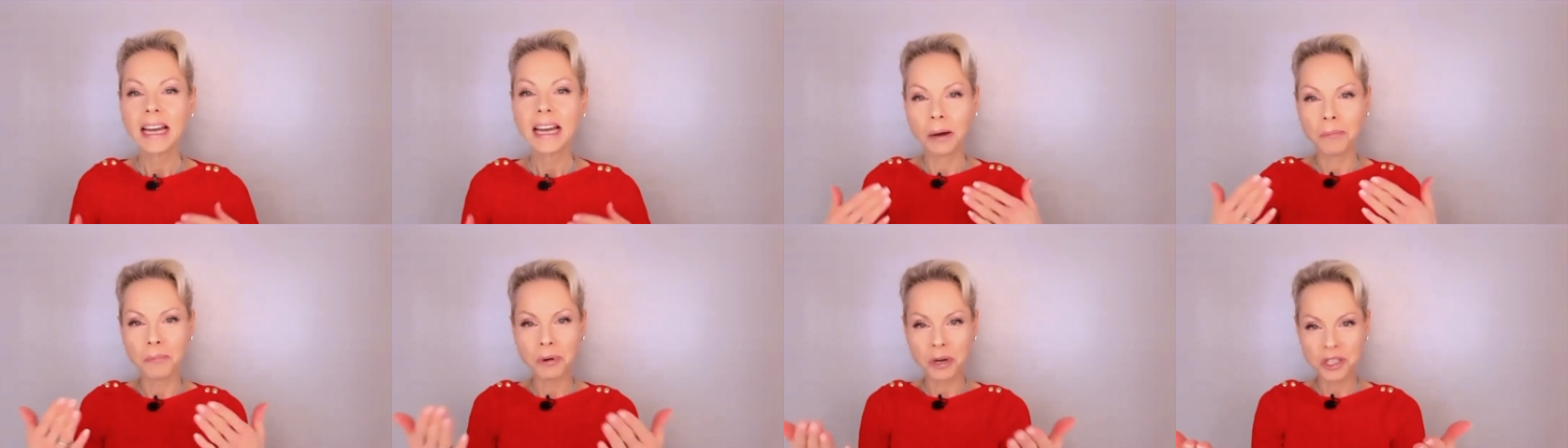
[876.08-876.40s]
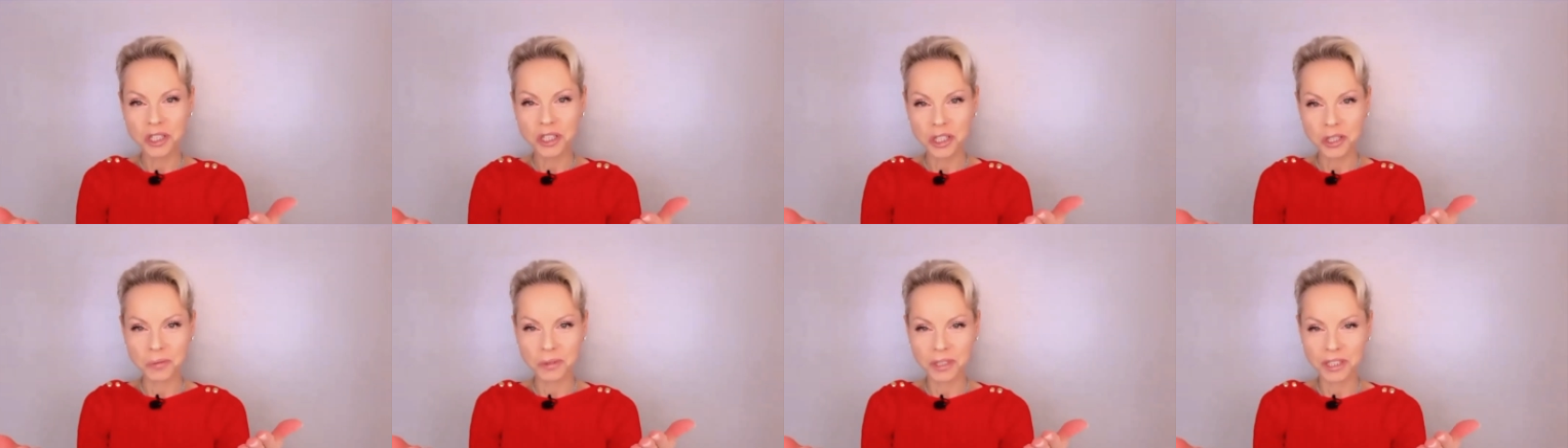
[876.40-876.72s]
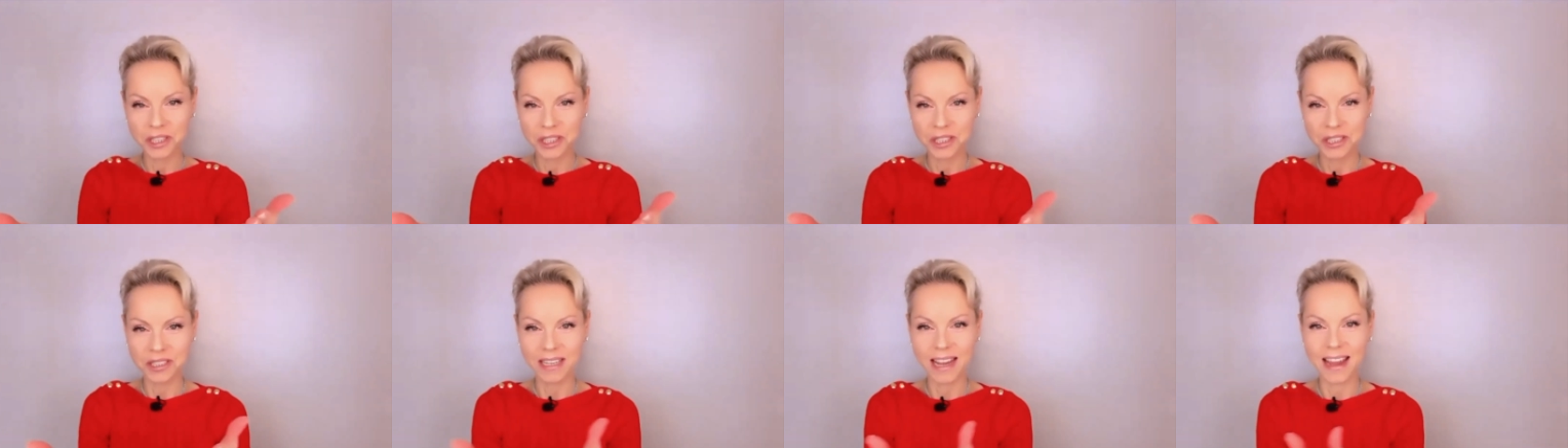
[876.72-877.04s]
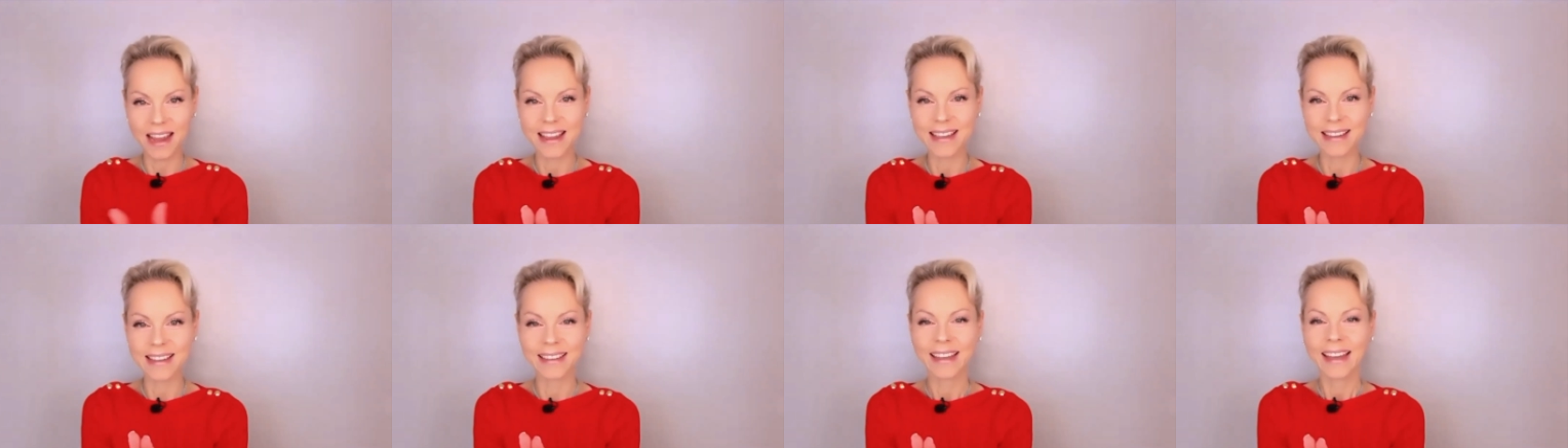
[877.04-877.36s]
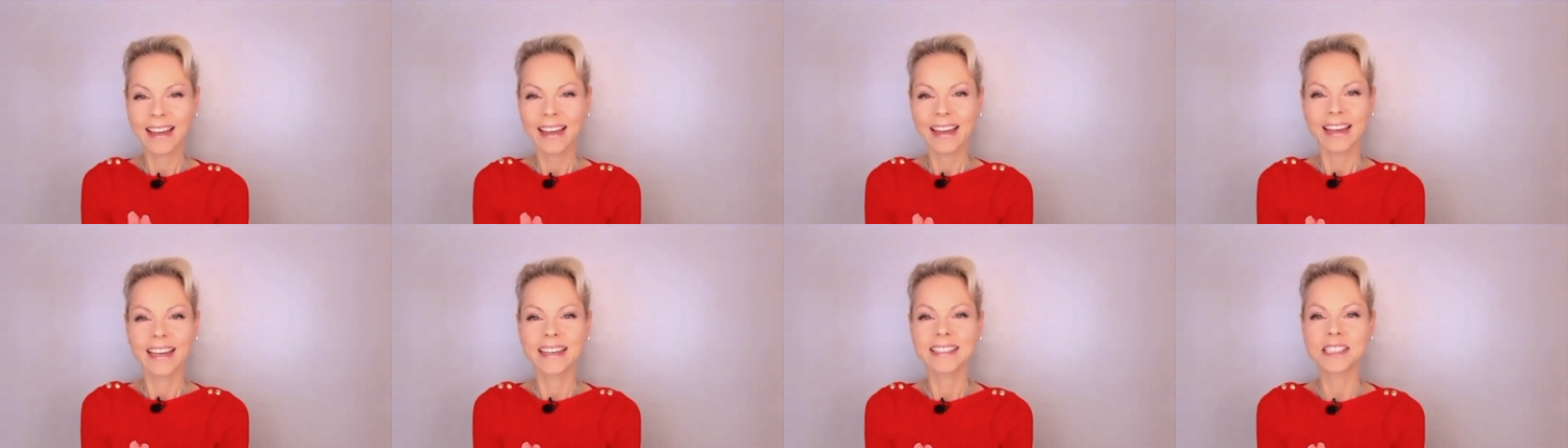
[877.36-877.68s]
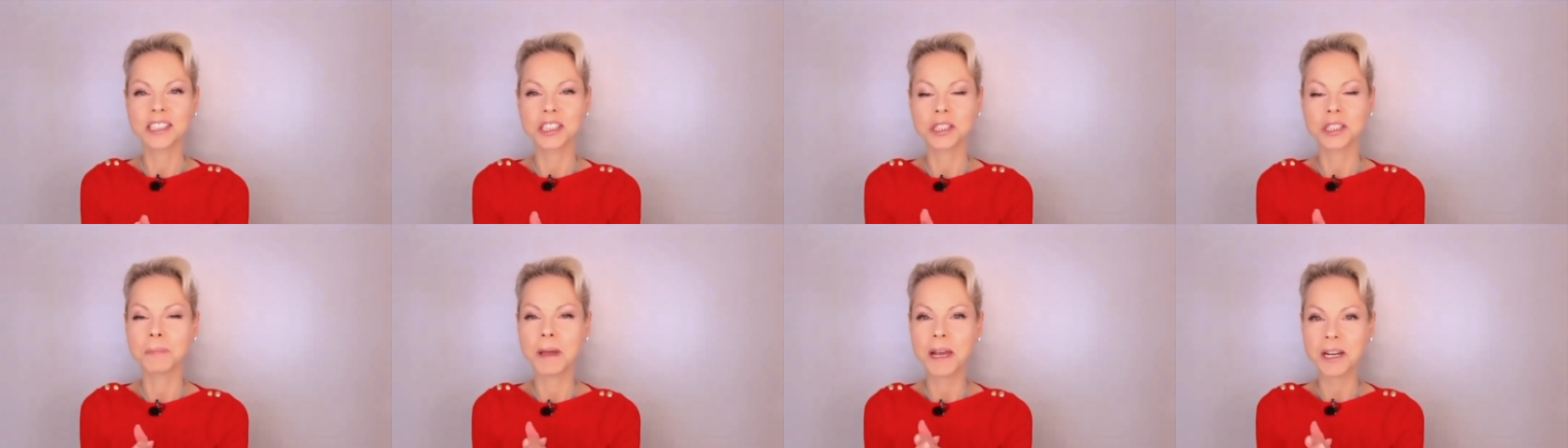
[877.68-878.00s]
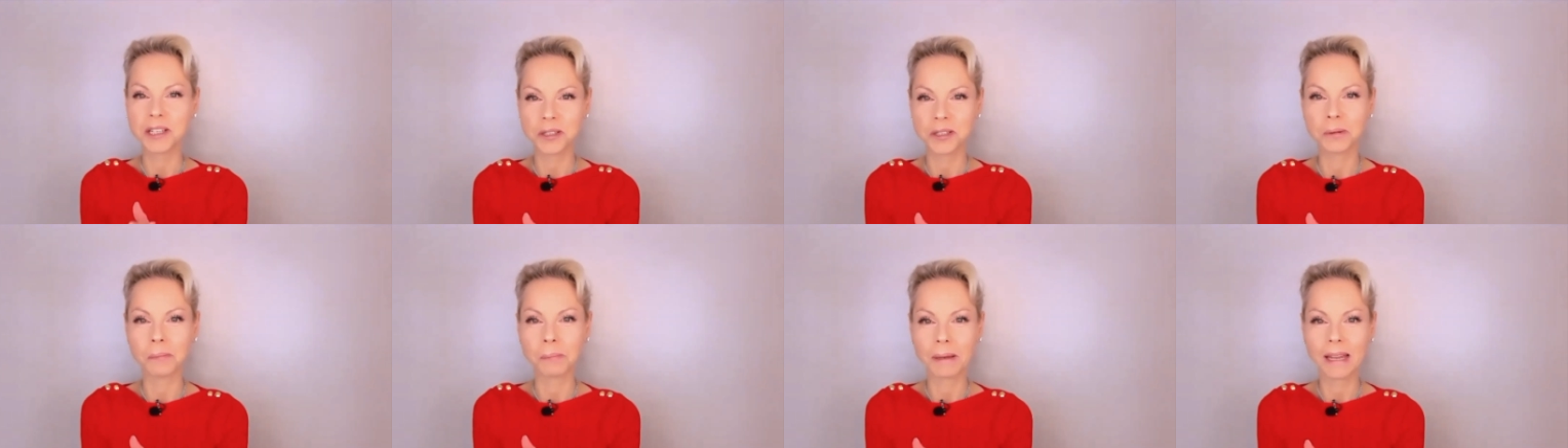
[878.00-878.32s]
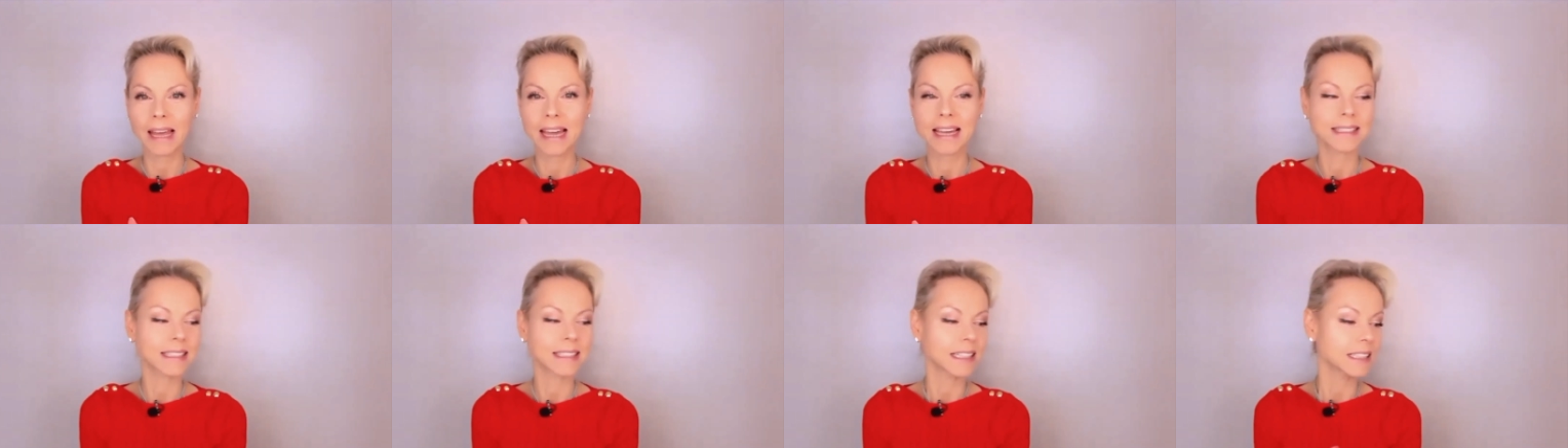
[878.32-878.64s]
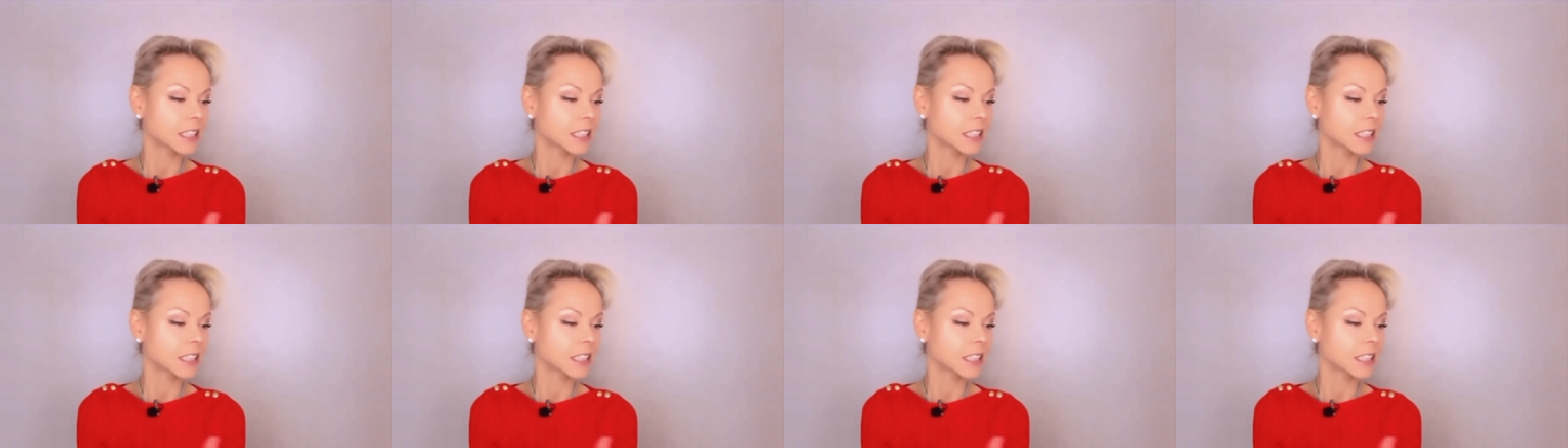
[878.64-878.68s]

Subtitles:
Cambodia, you were just saying, is a special place.